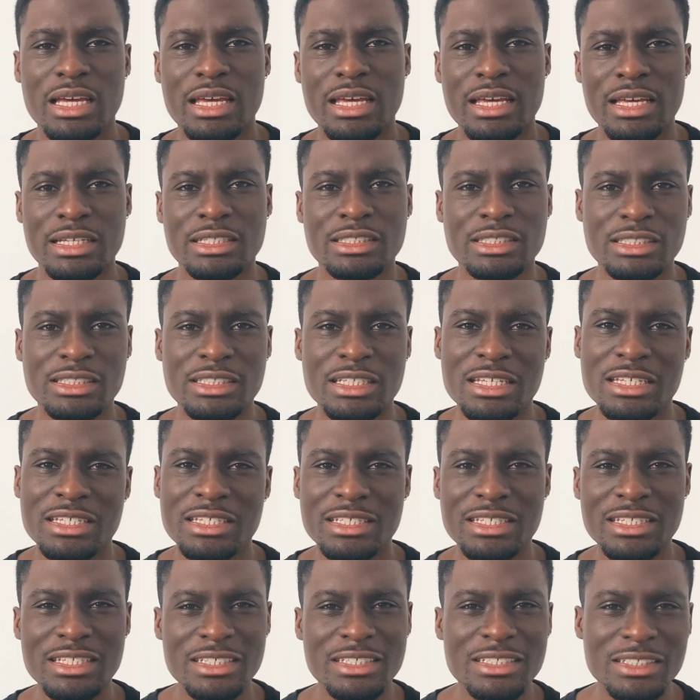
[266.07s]
is the
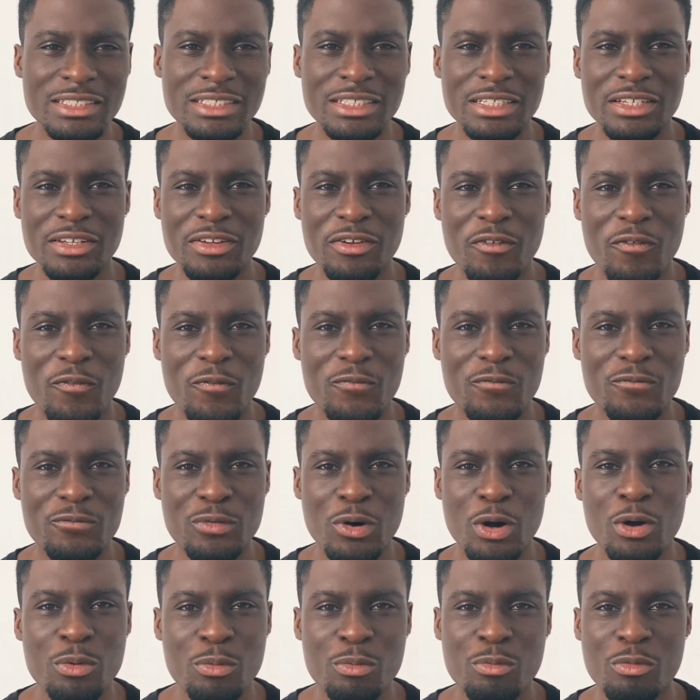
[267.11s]
Yeezy Foam